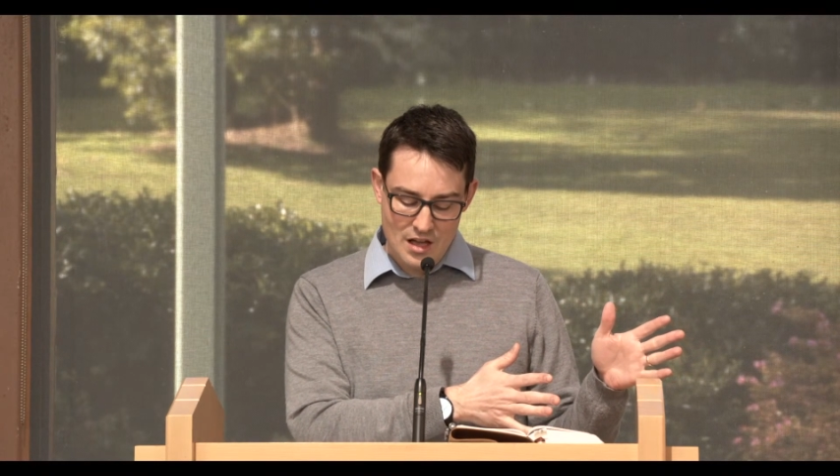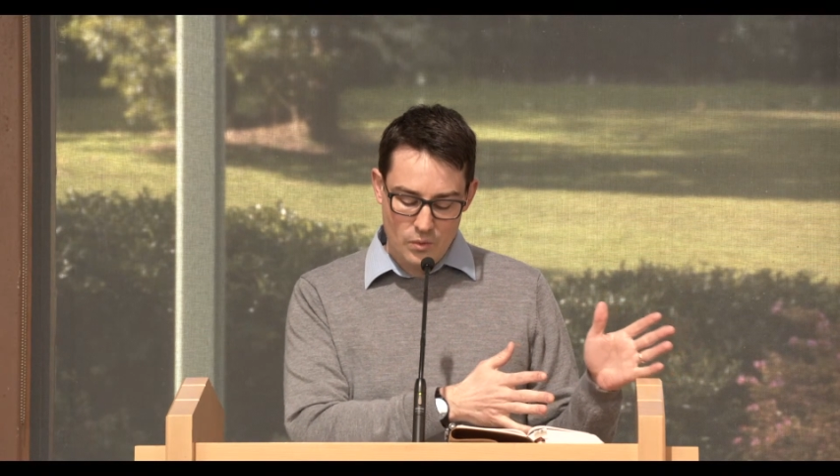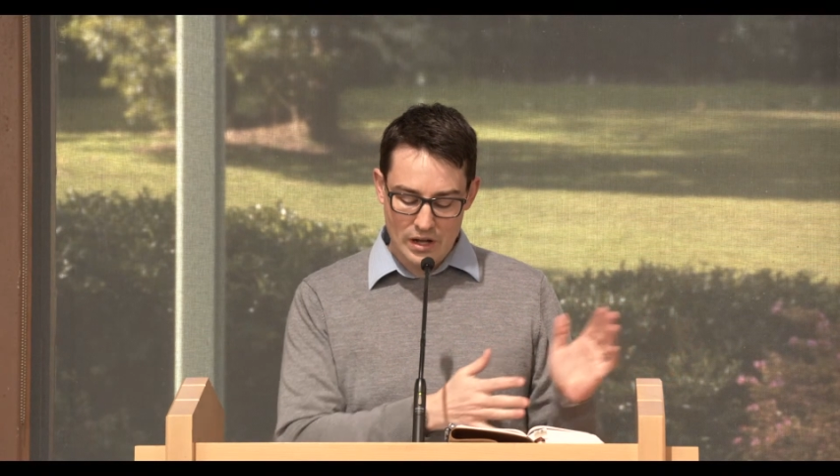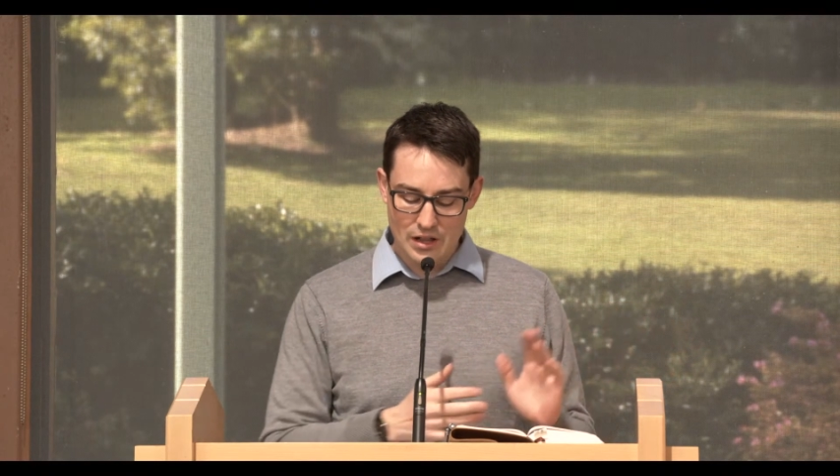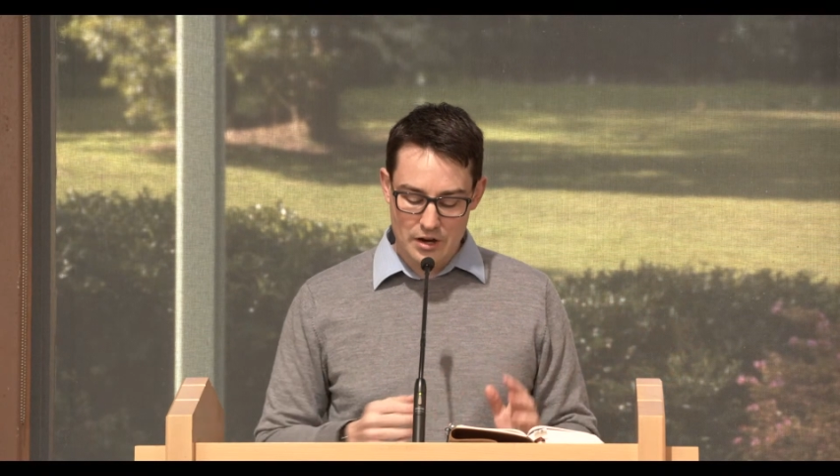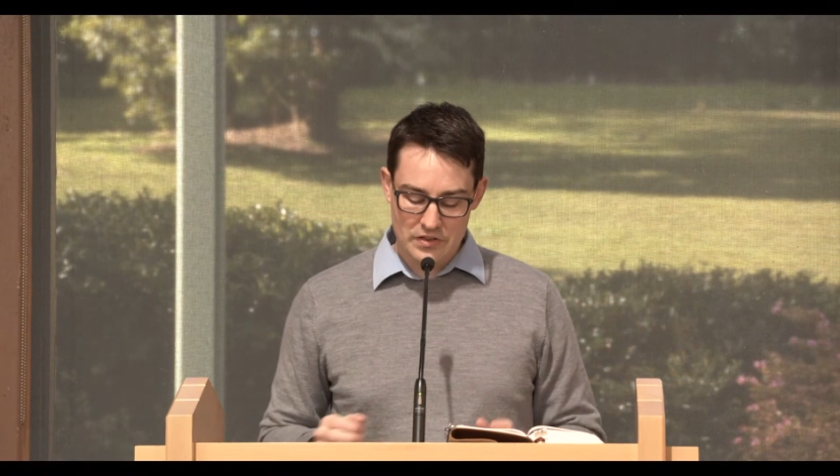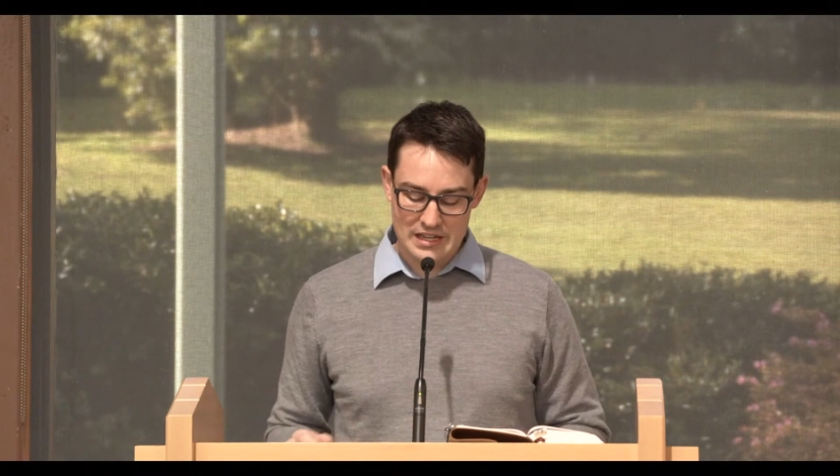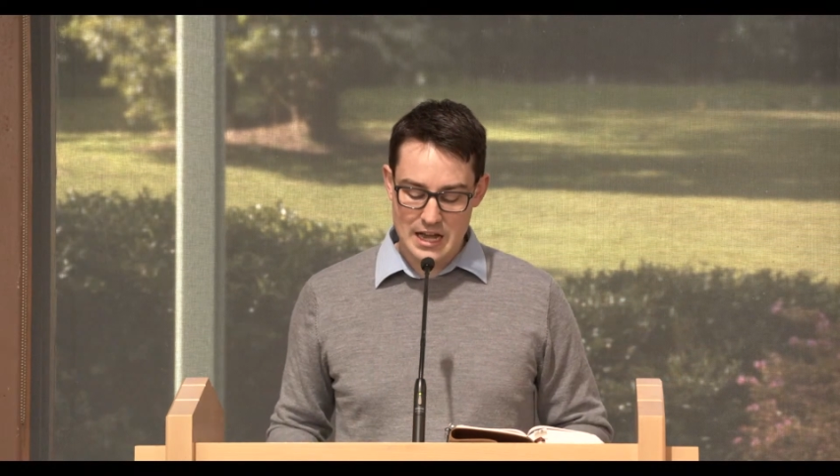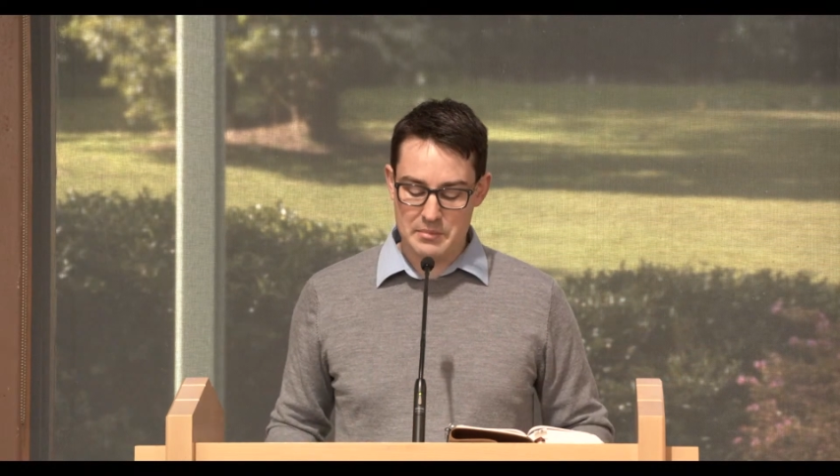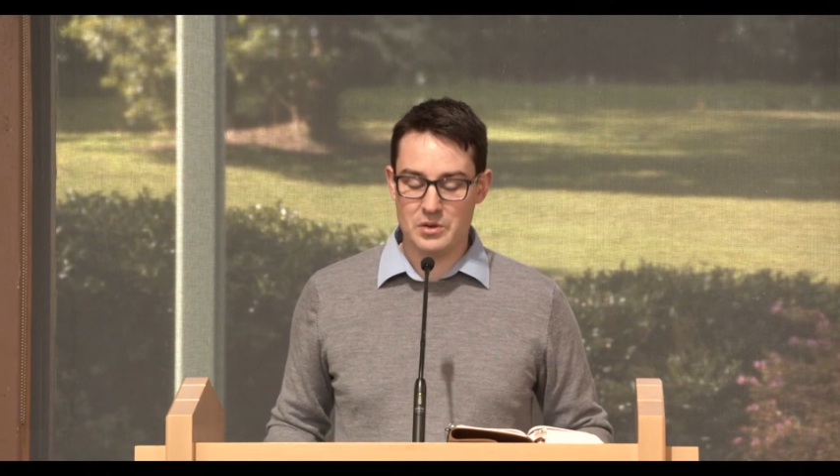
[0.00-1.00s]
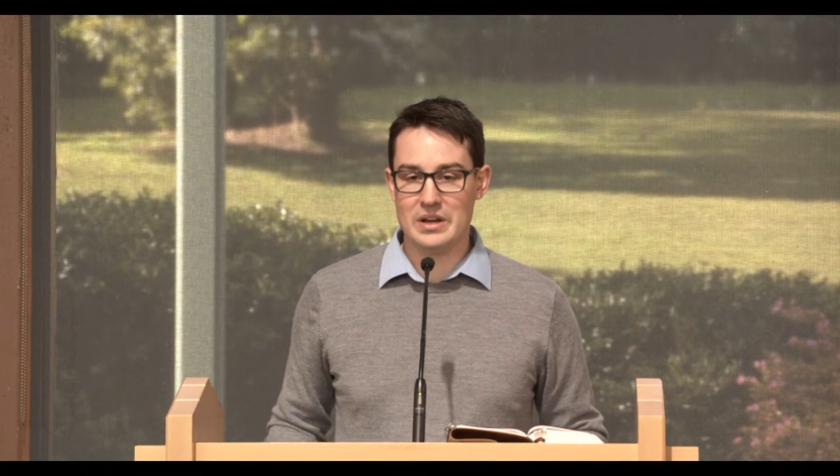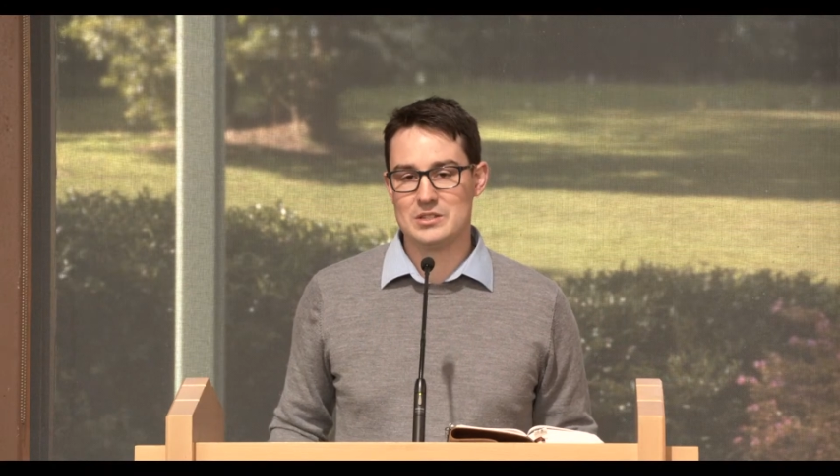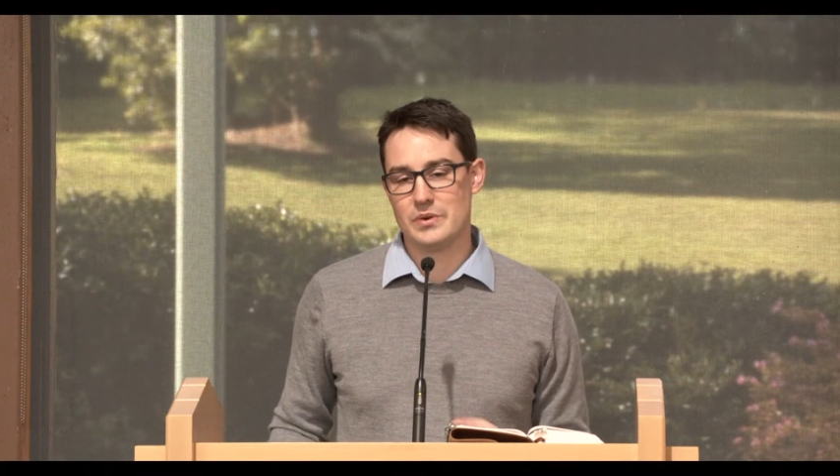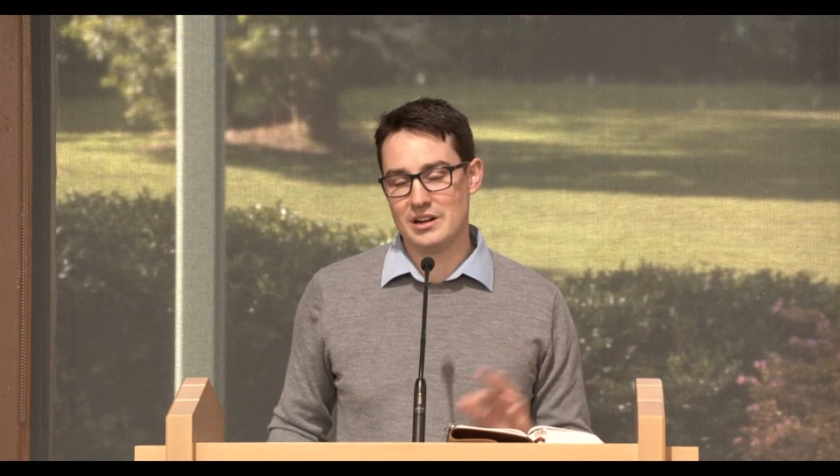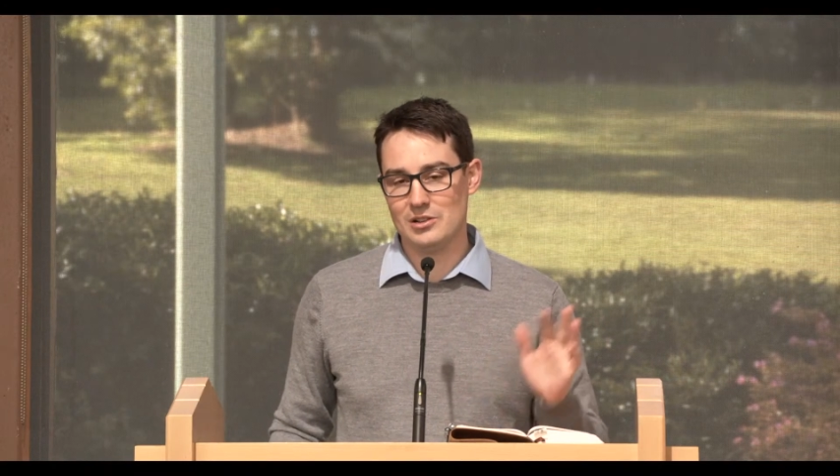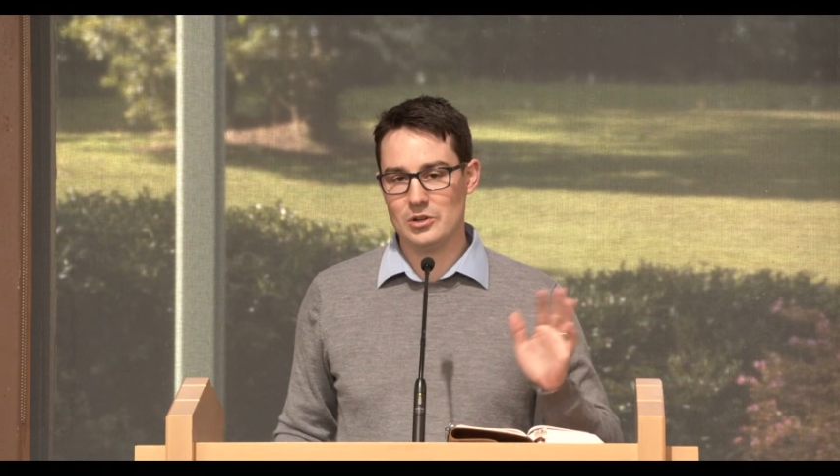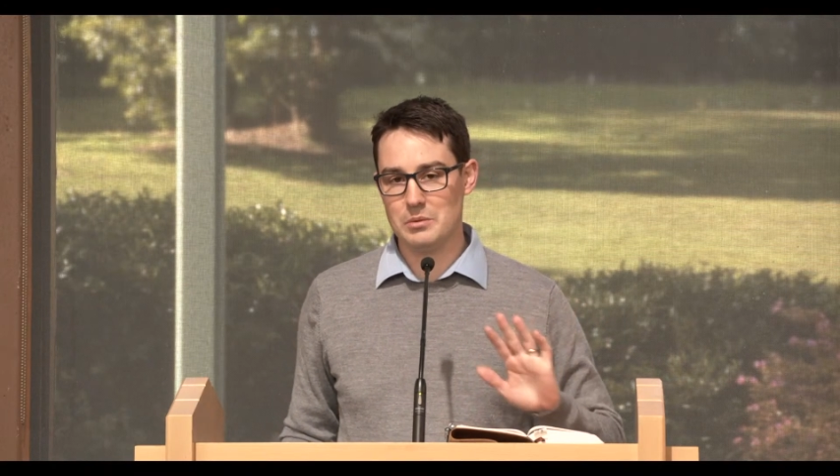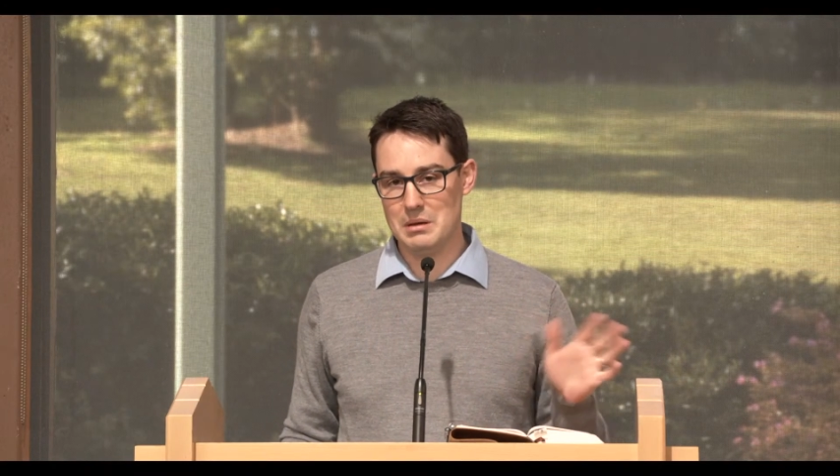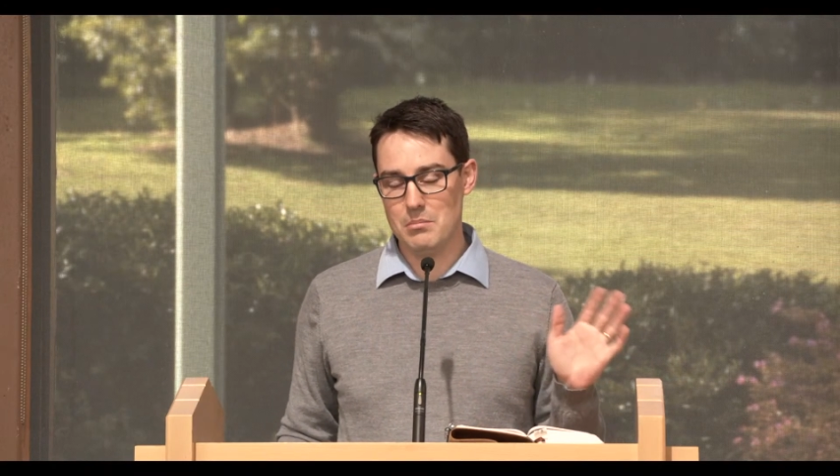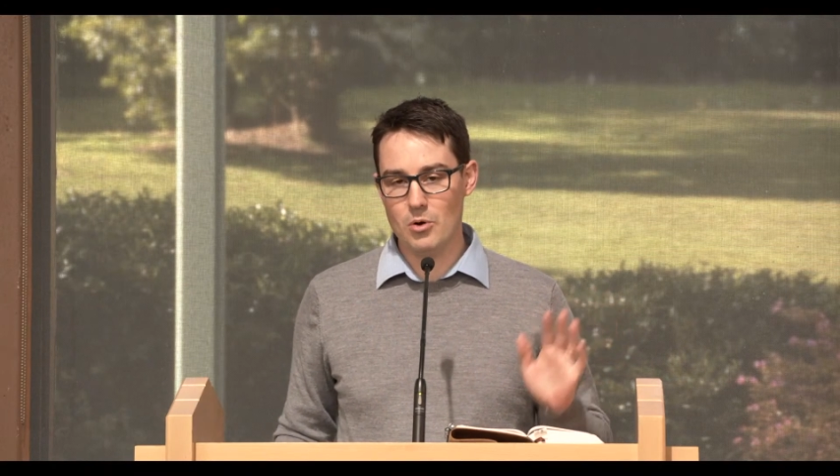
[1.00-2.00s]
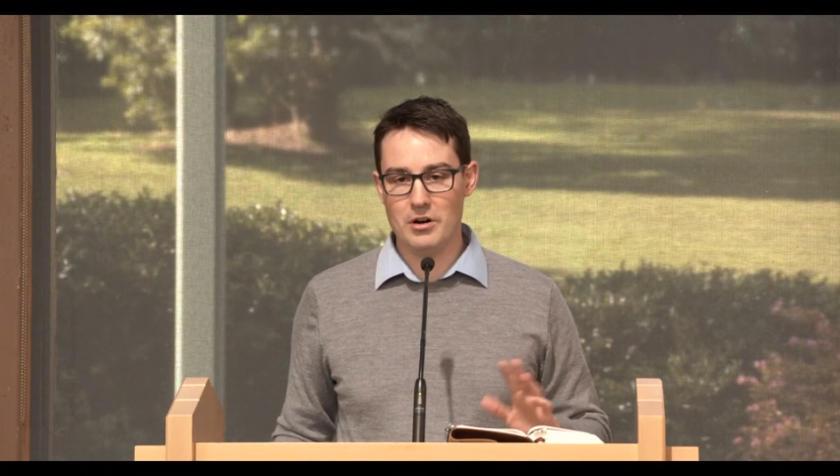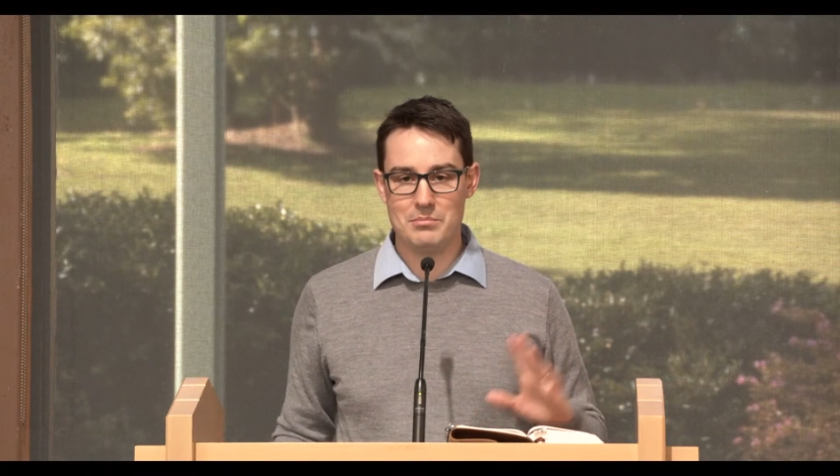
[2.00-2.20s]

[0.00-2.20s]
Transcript: Well, over the coming weeks, we're going to look a bit more